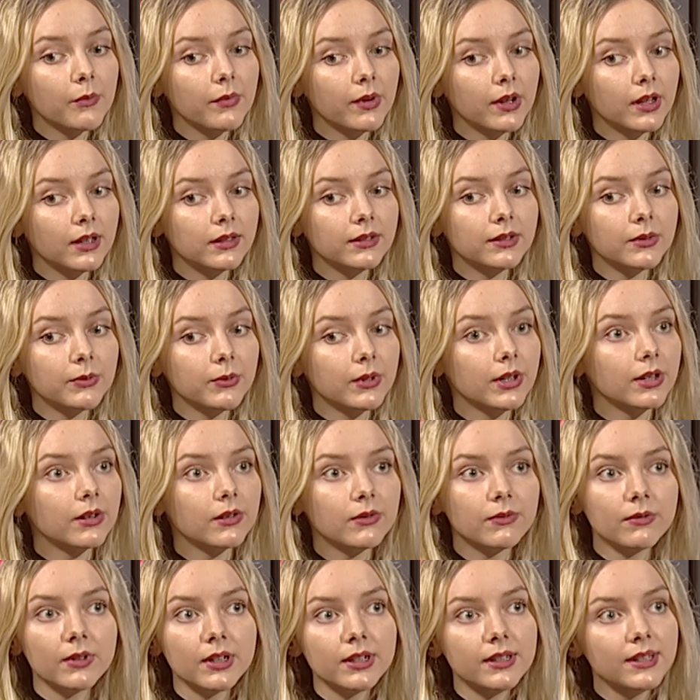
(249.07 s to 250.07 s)
but
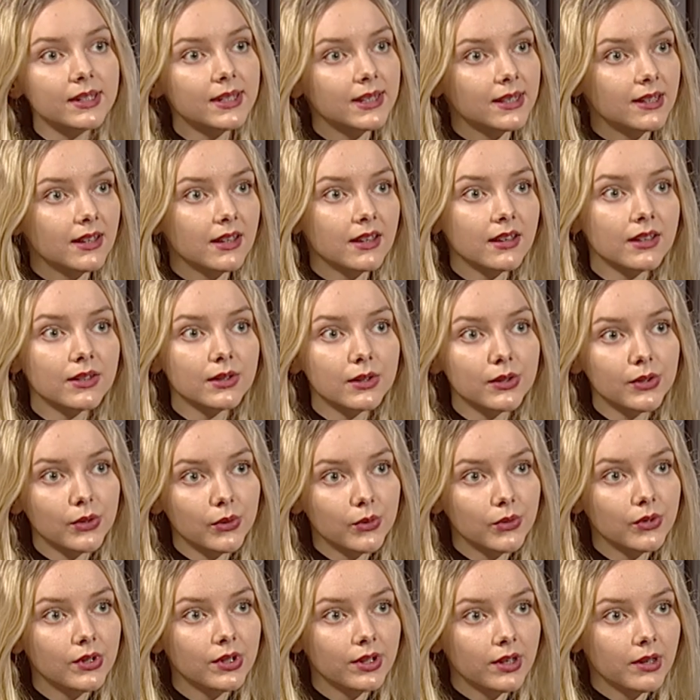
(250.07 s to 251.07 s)
we're already seeing its
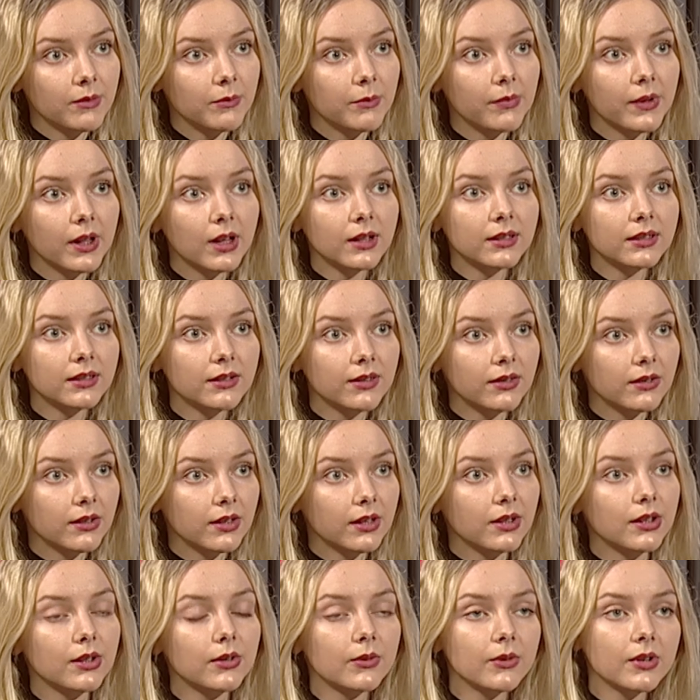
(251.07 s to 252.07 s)
huge impact in
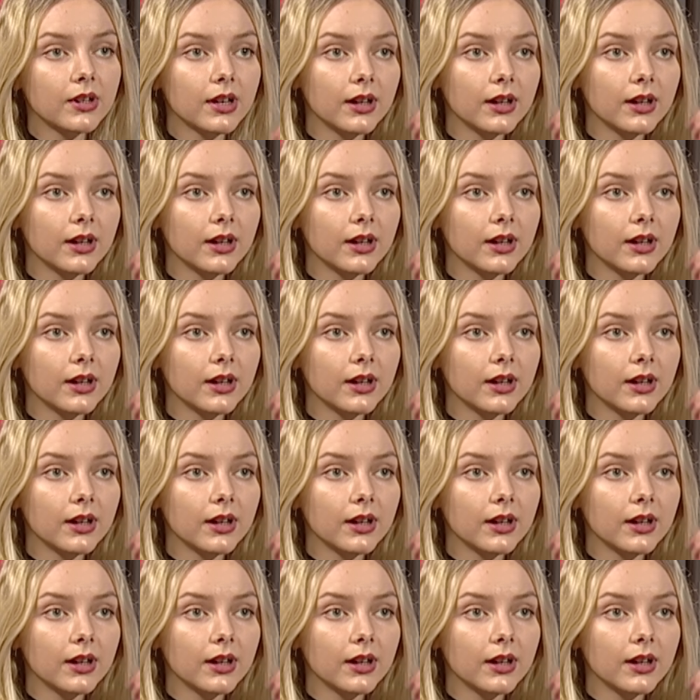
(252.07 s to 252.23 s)
the EU